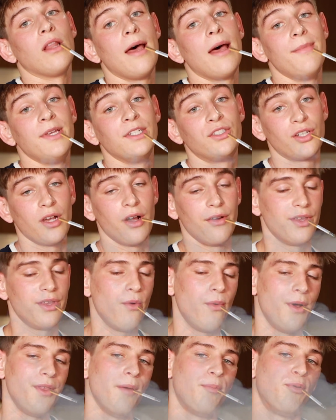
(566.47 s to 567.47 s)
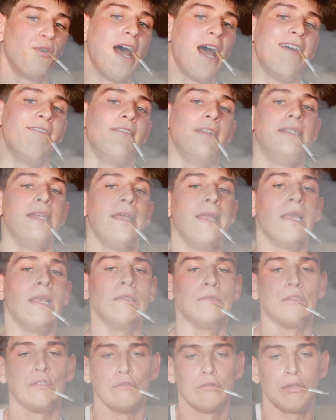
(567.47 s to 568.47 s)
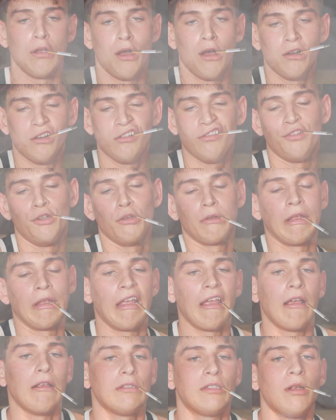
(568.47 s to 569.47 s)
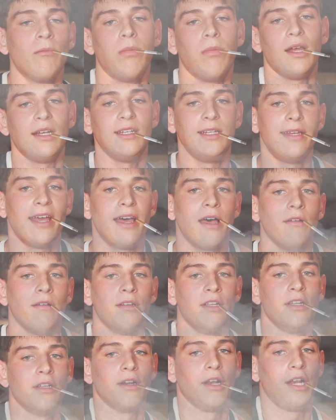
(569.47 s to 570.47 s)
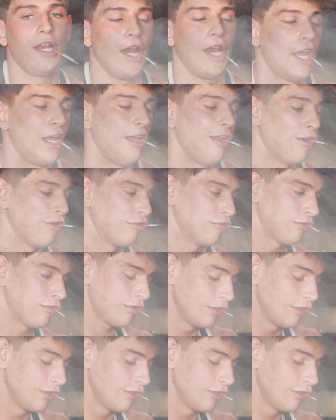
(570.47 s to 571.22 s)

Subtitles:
let me show you where the private dance is. So if you can get somebody down here to dance.